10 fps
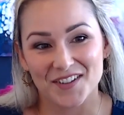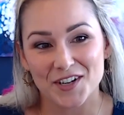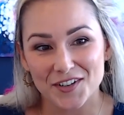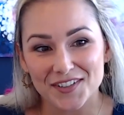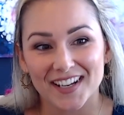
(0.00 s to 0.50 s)
we
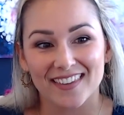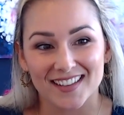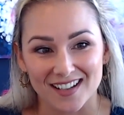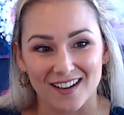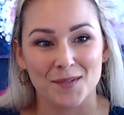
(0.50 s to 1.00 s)
do take the
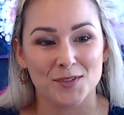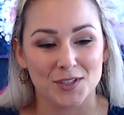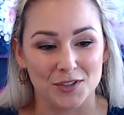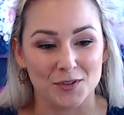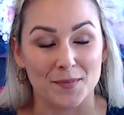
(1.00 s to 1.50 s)
time
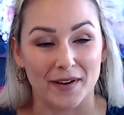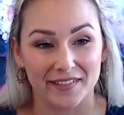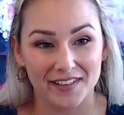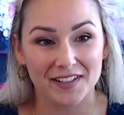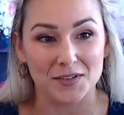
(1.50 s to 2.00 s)
to do a
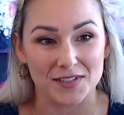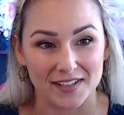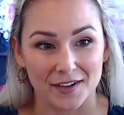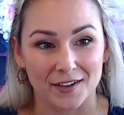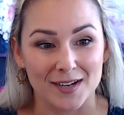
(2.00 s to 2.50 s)
monthly
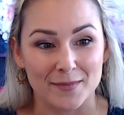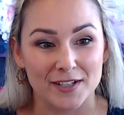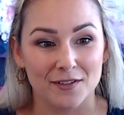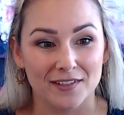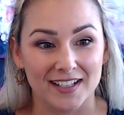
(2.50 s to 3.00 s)
newsletter, and we
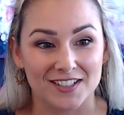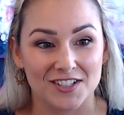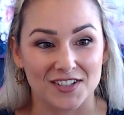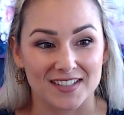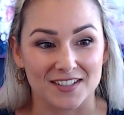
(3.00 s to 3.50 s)
don't like to
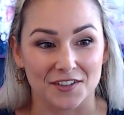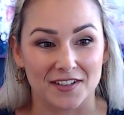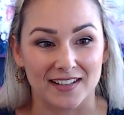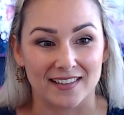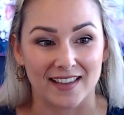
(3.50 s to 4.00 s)
just
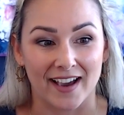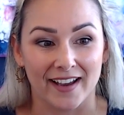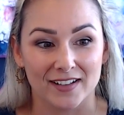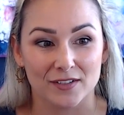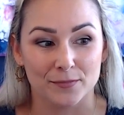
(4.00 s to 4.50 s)
circulate
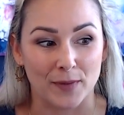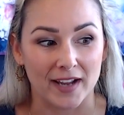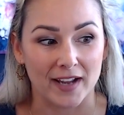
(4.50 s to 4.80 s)
that by